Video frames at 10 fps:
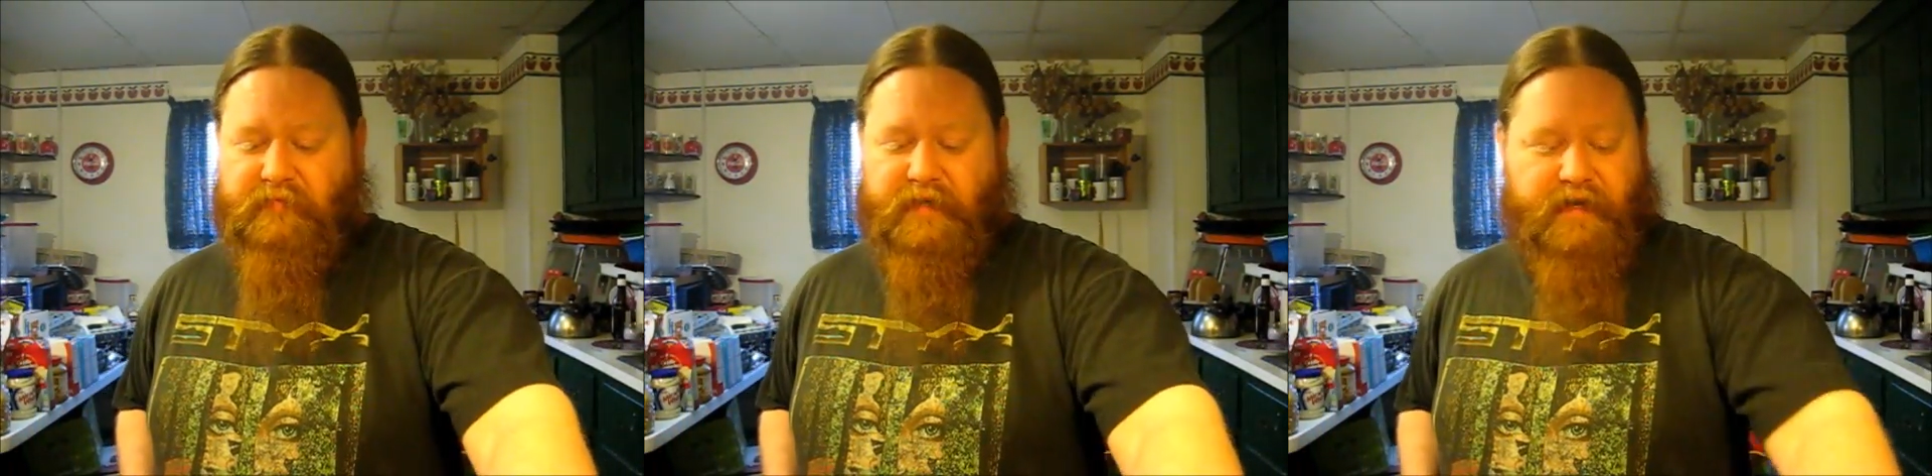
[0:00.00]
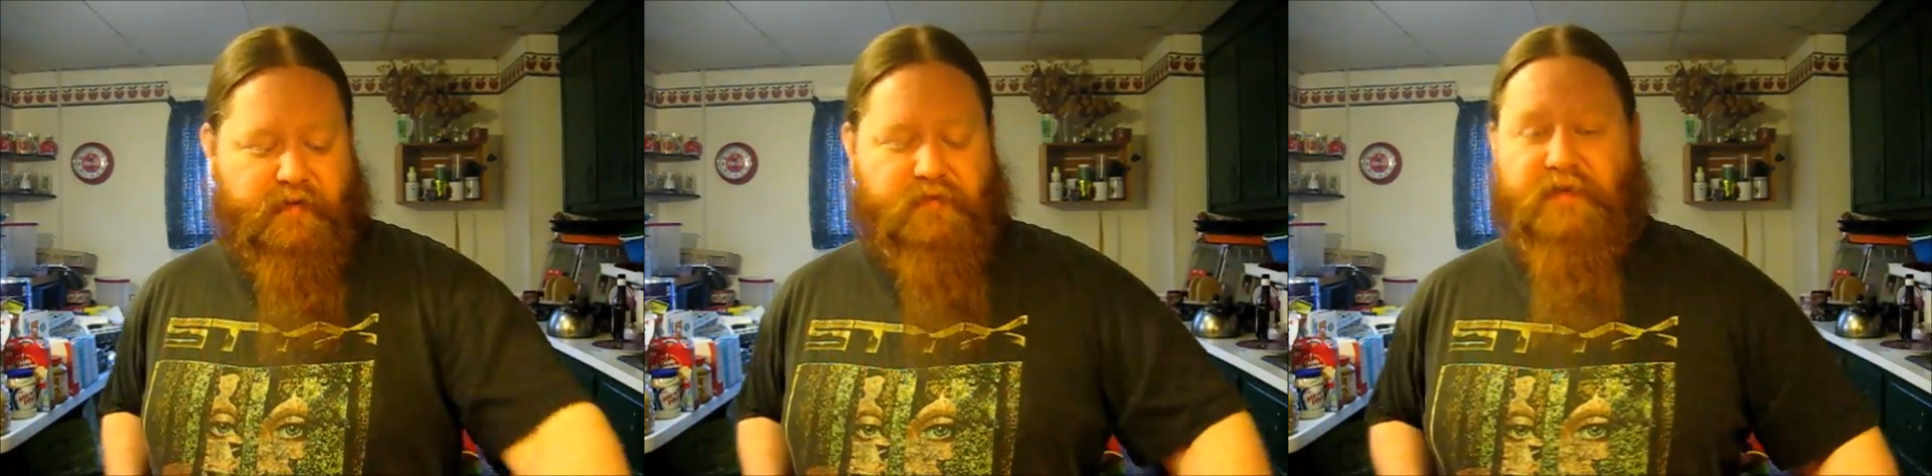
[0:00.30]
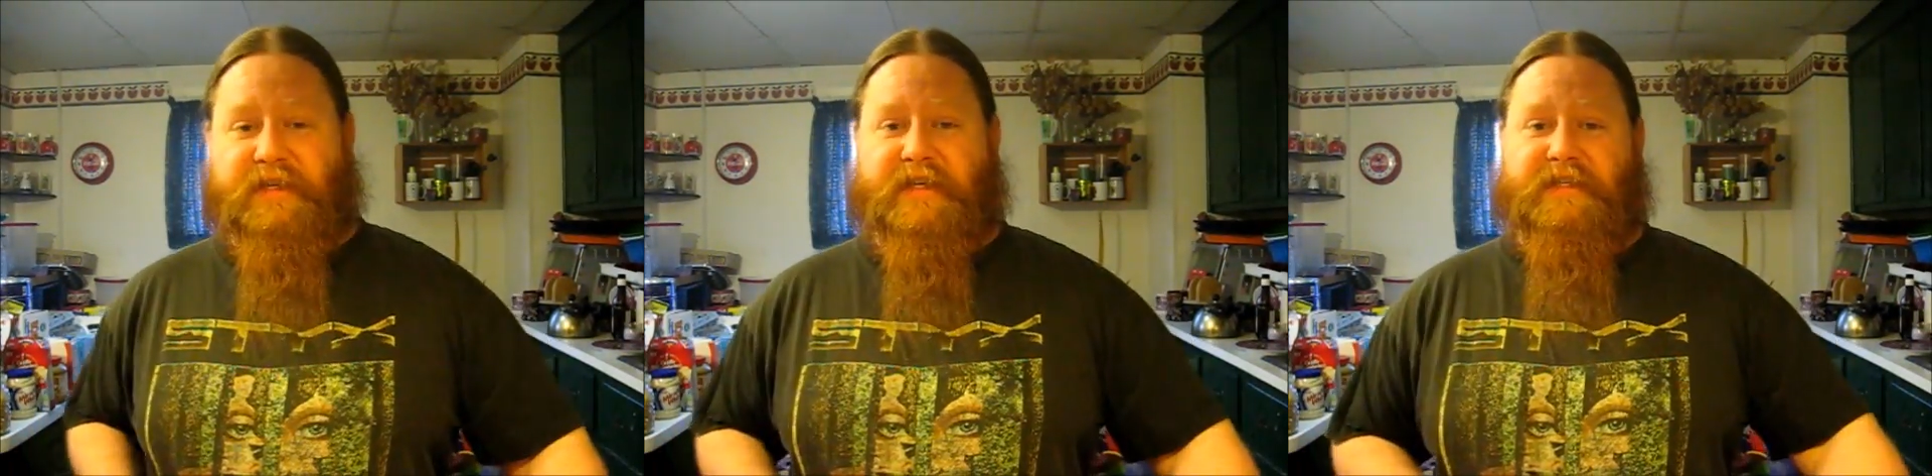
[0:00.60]
You know, it's
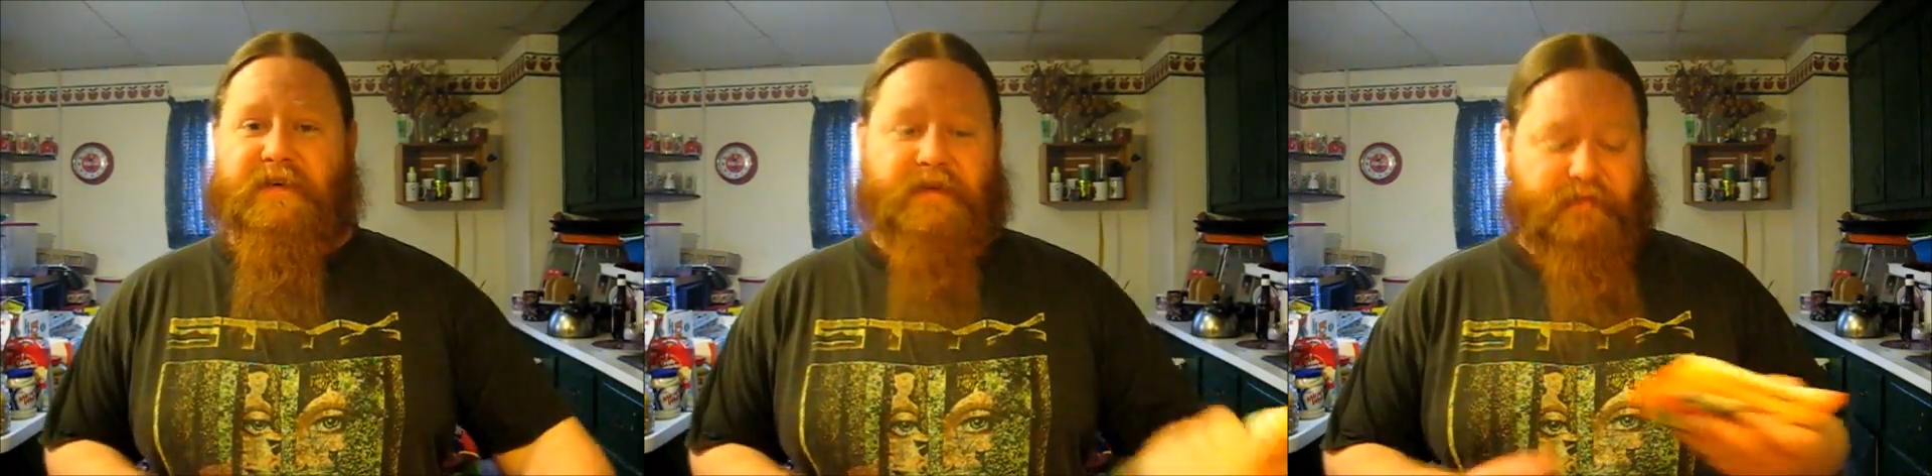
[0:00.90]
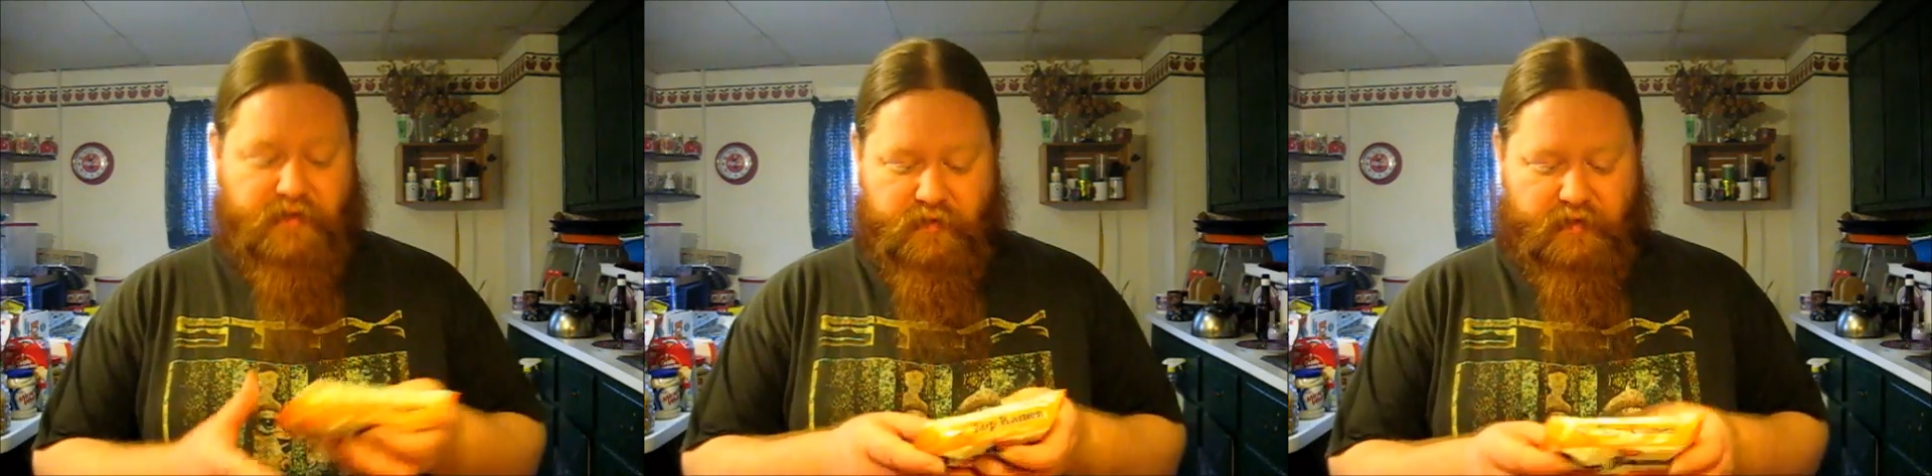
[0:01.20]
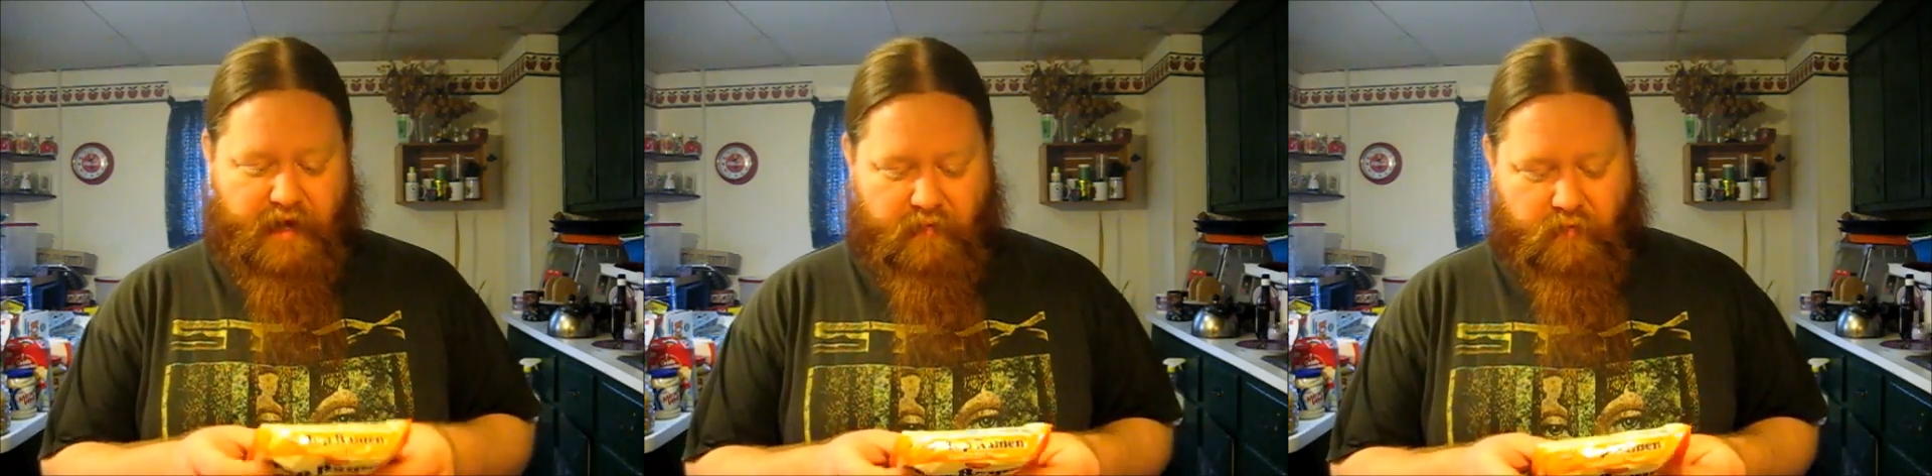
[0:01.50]
really easy. All you have to do is
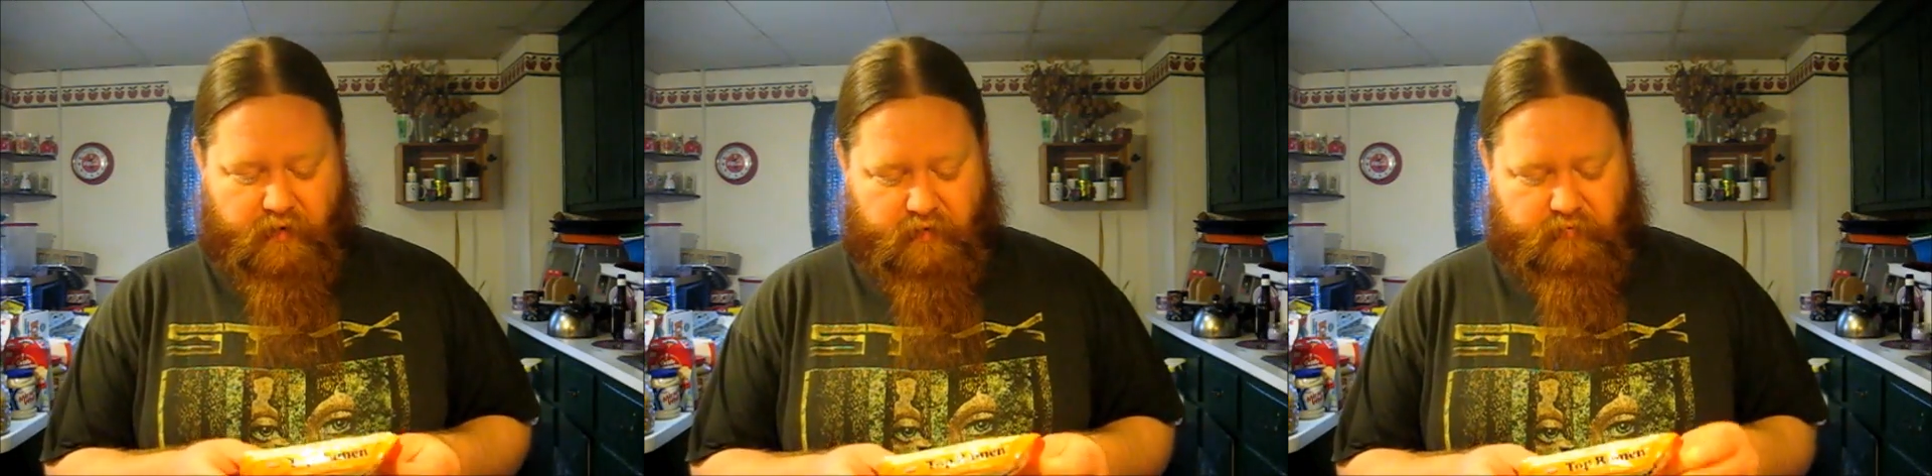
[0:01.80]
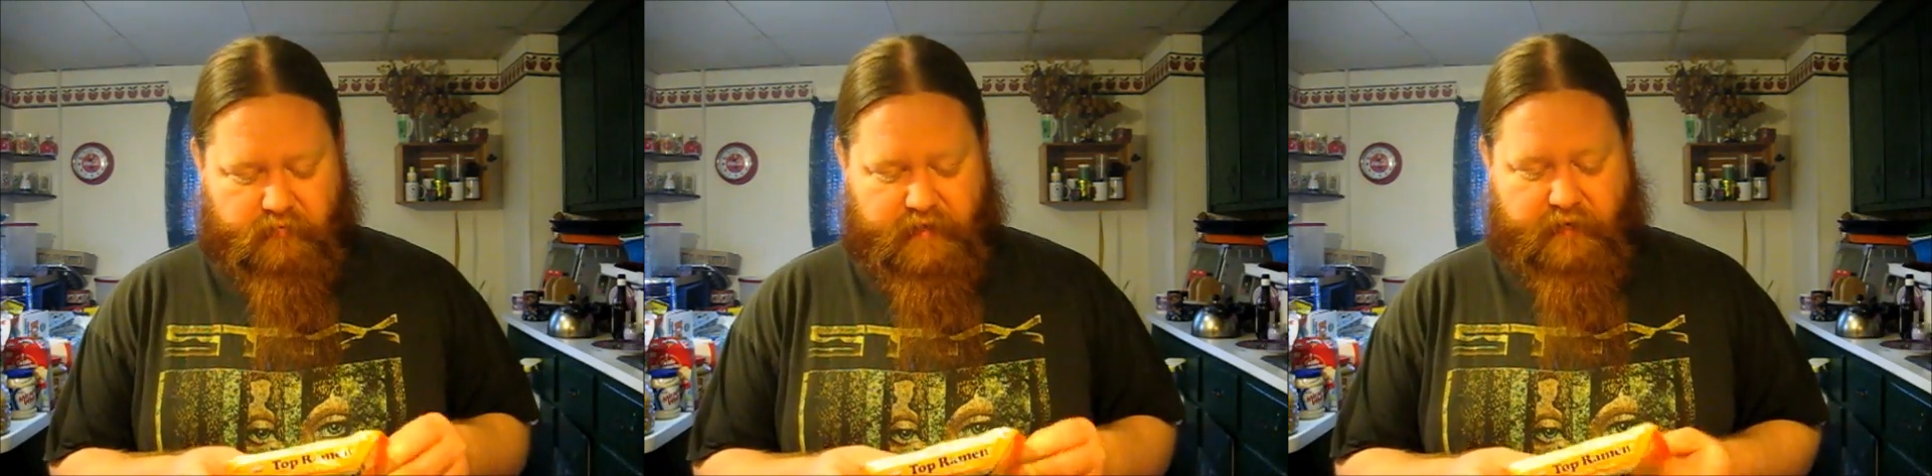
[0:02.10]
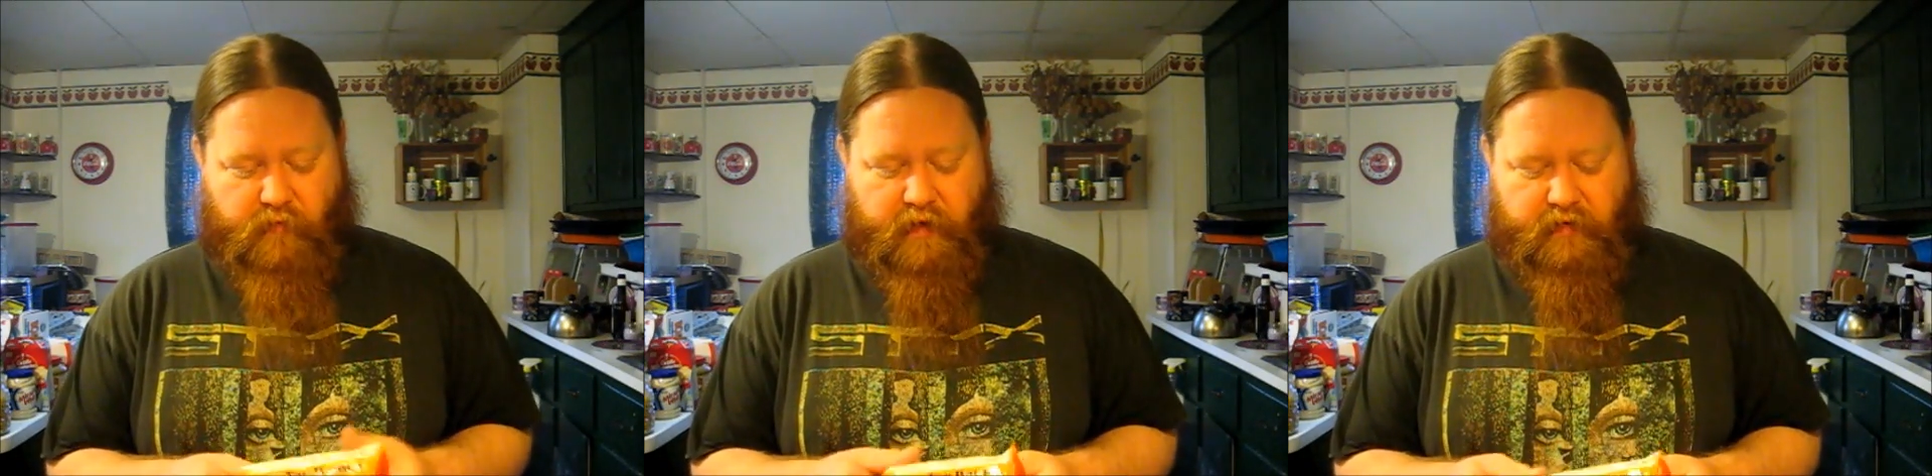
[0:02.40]
hot water,
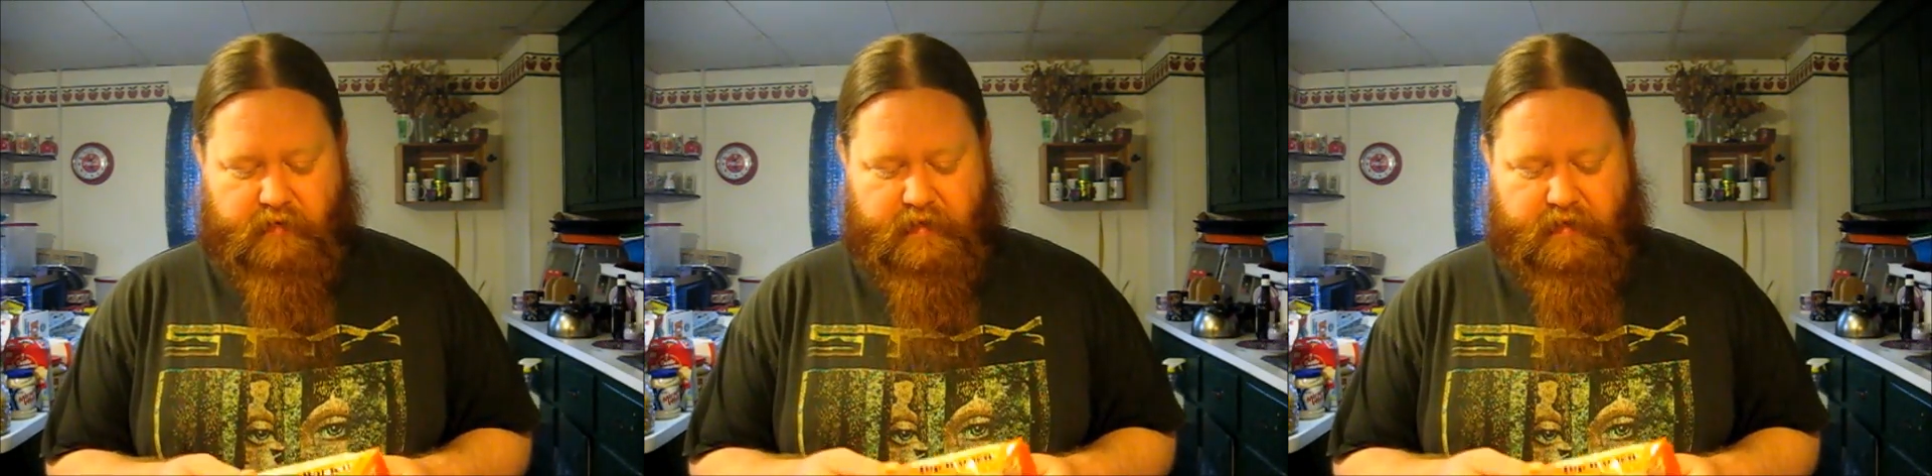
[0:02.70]
heat water.